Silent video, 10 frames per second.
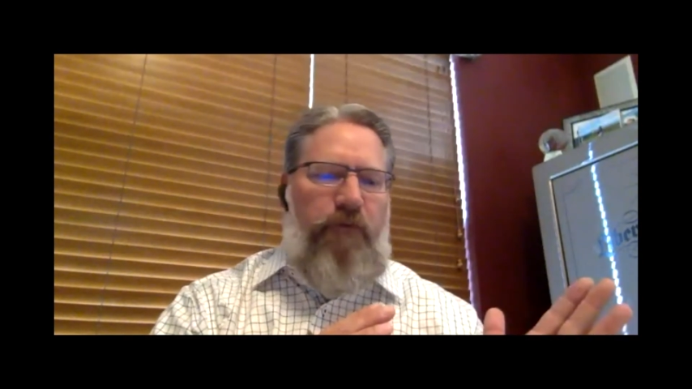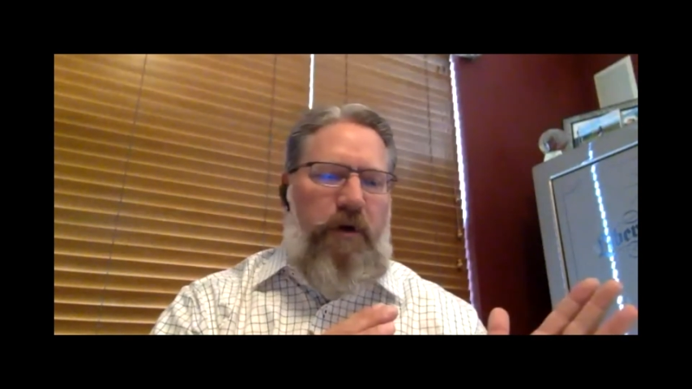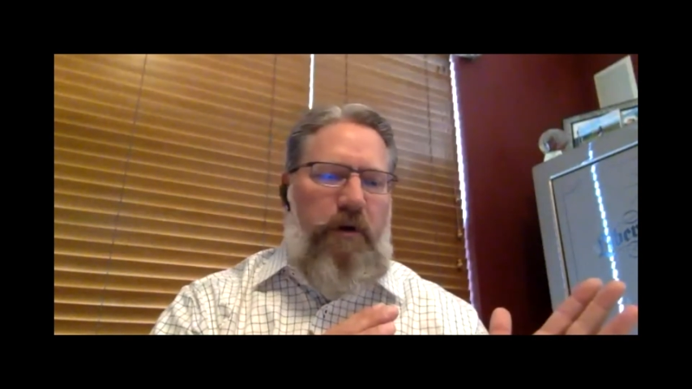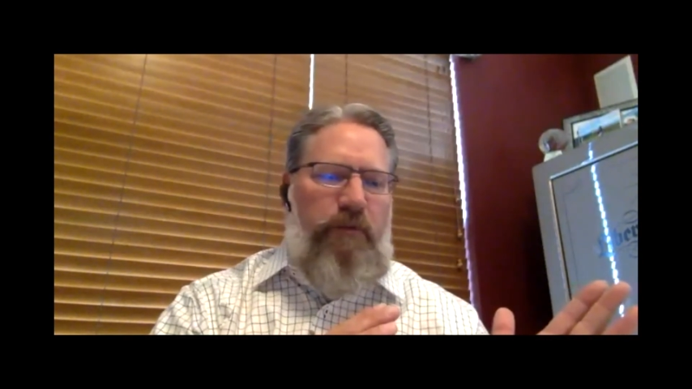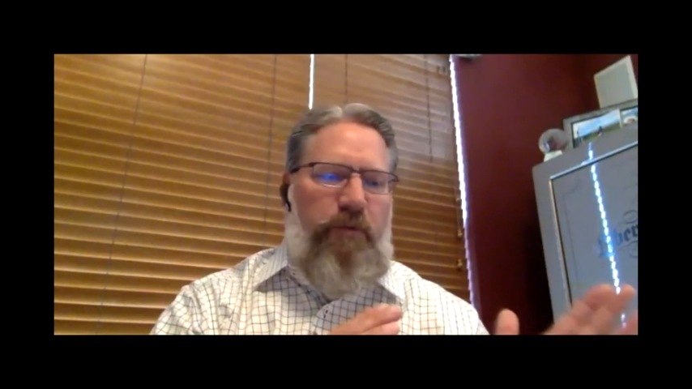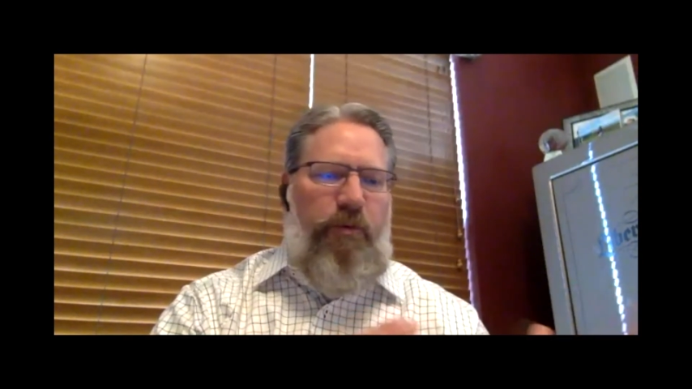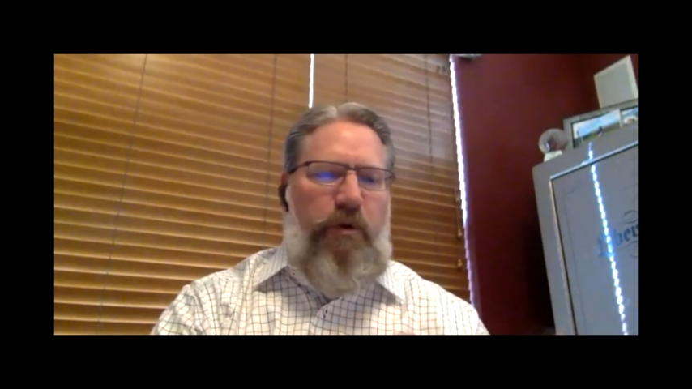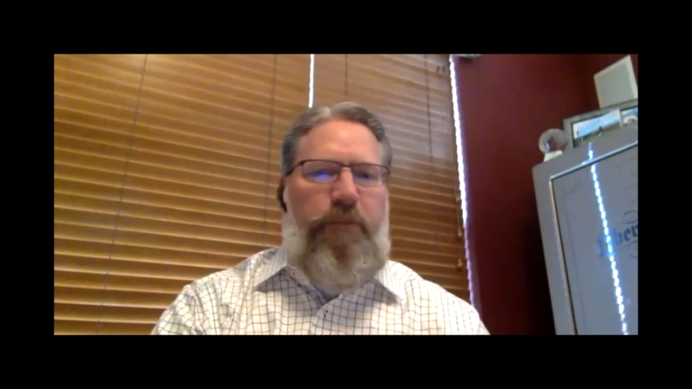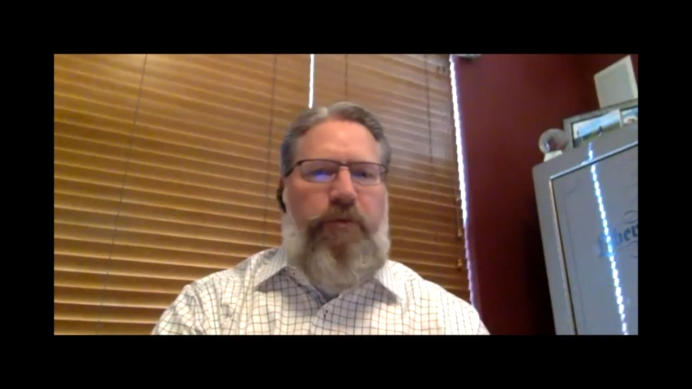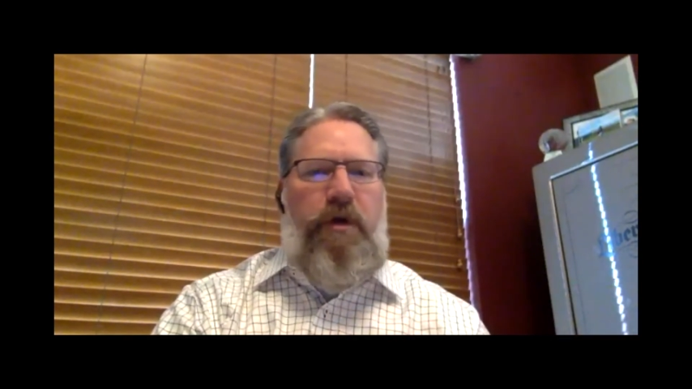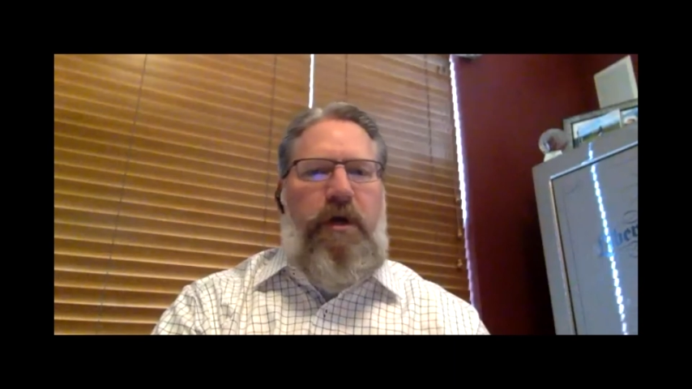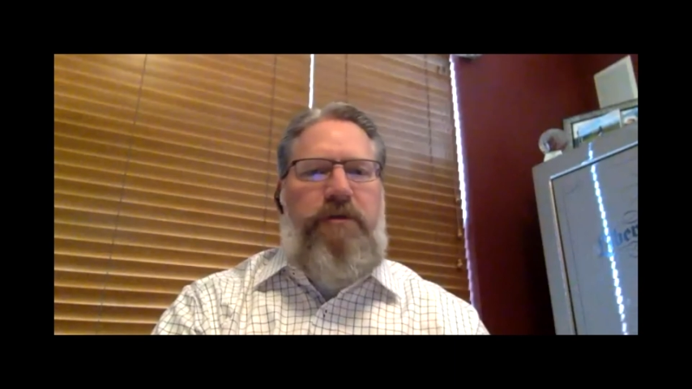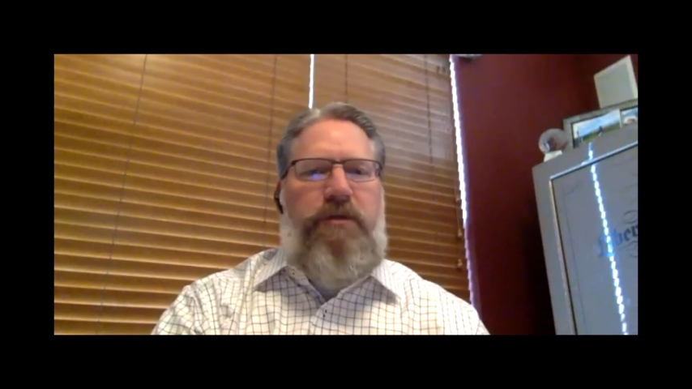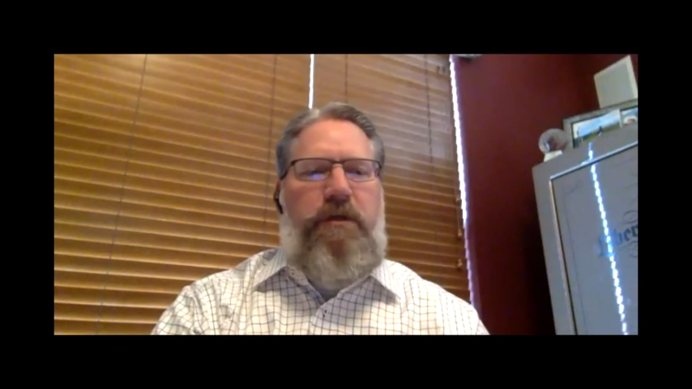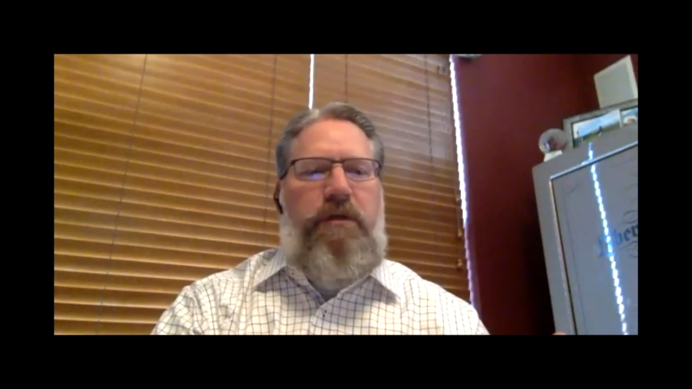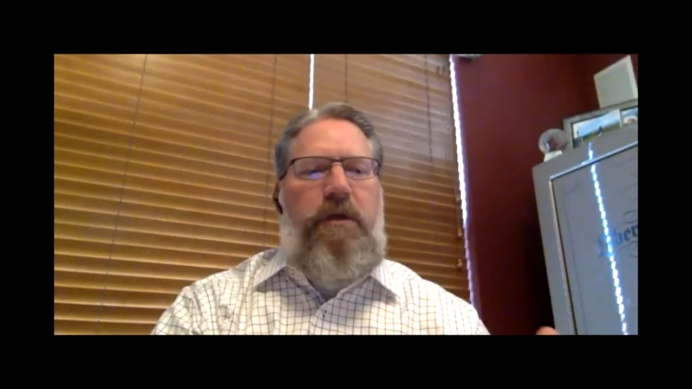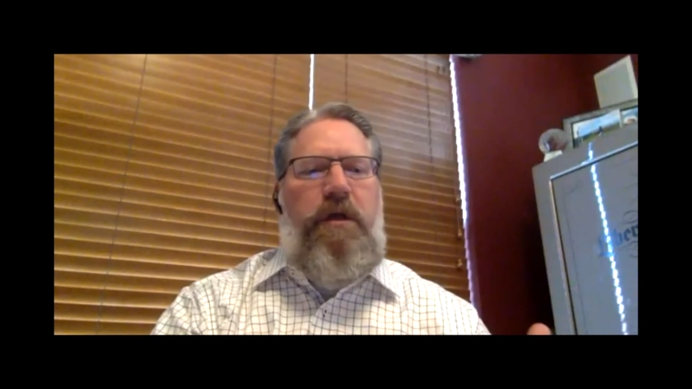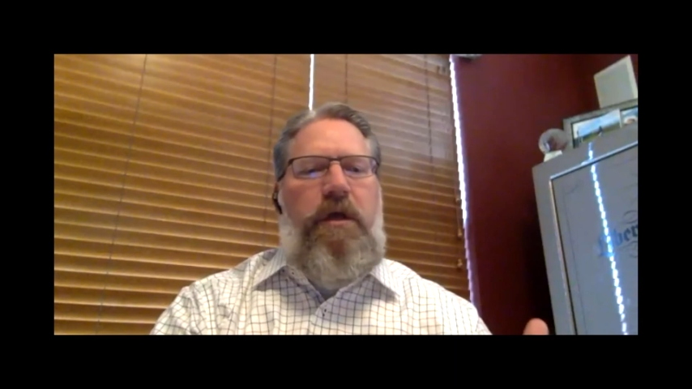from the point of production